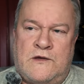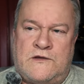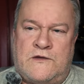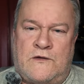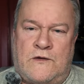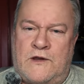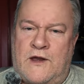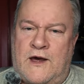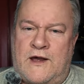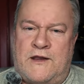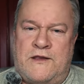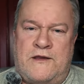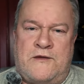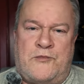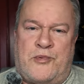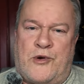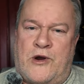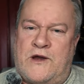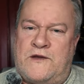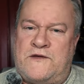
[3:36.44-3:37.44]
So a lot of
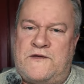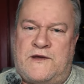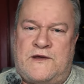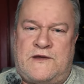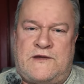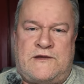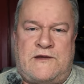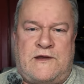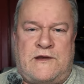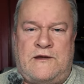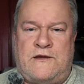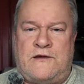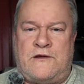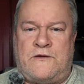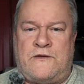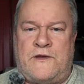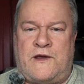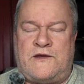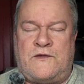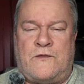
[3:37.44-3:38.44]
them projects, you
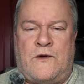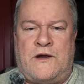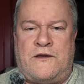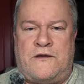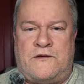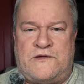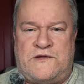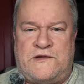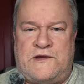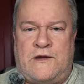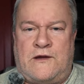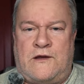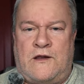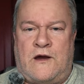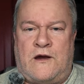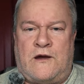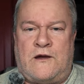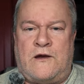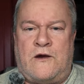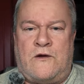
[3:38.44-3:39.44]
know, that's why they're
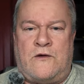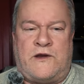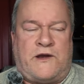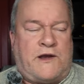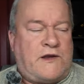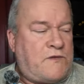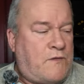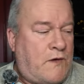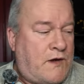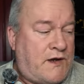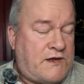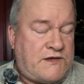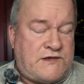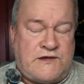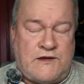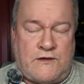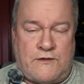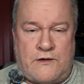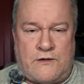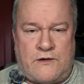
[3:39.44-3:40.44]
still ongoing. That's why I
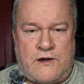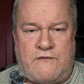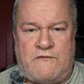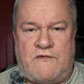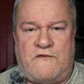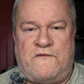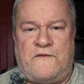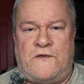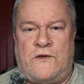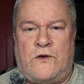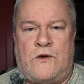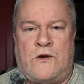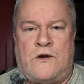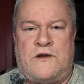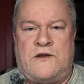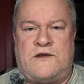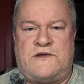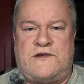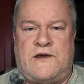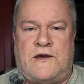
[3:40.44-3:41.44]
still don't have a floor
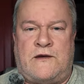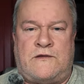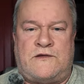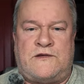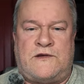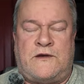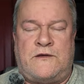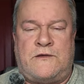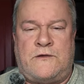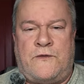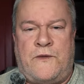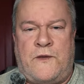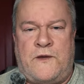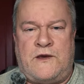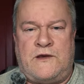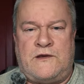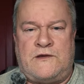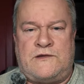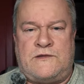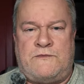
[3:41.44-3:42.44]
in this house. Other
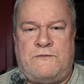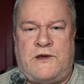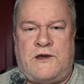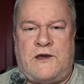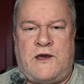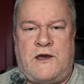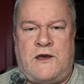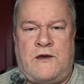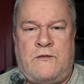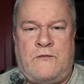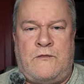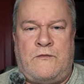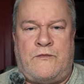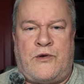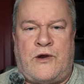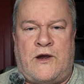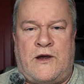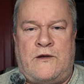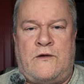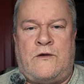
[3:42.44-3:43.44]
things became
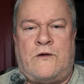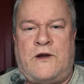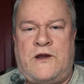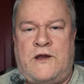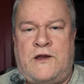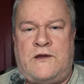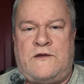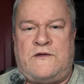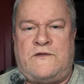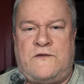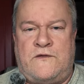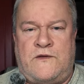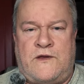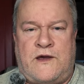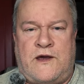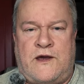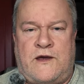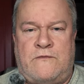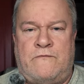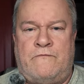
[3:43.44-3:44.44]
priority to
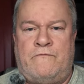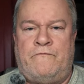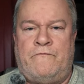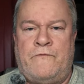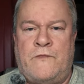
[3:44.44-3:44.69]
that.